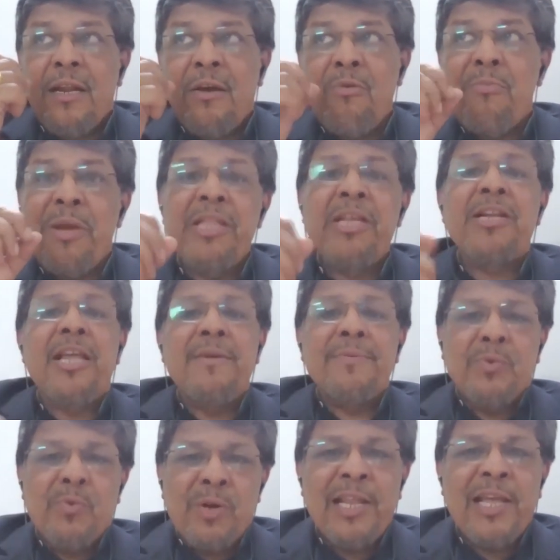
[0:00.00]
Now, many
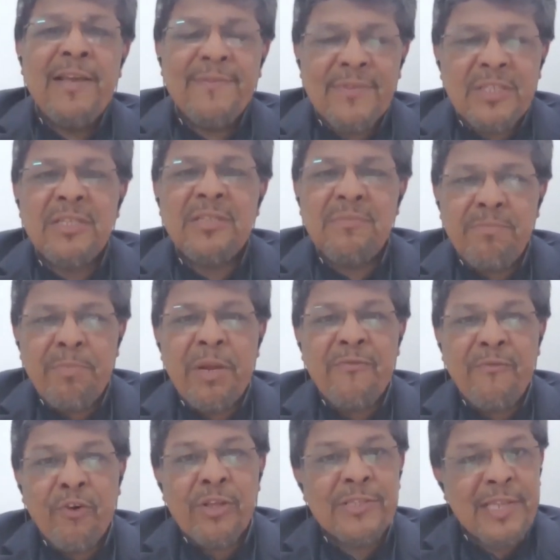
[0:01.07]
times what I have seen
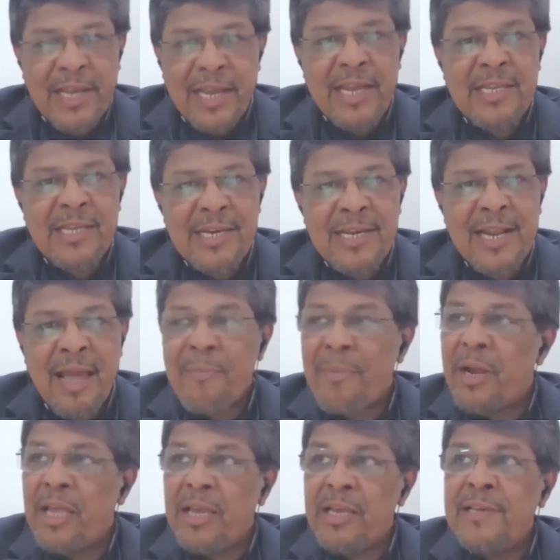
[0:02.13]
pitfalls again here
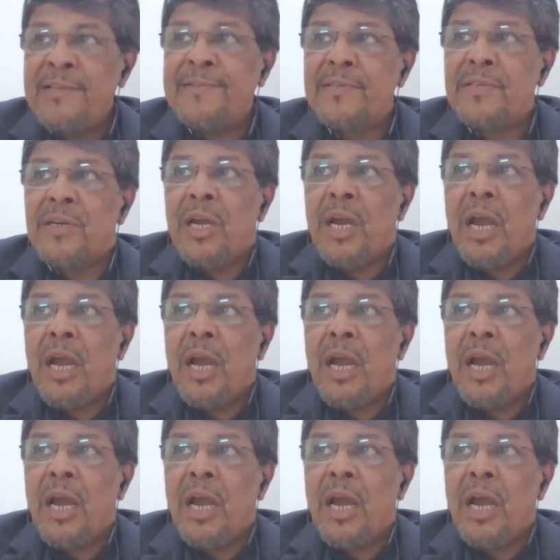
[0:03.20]
happening is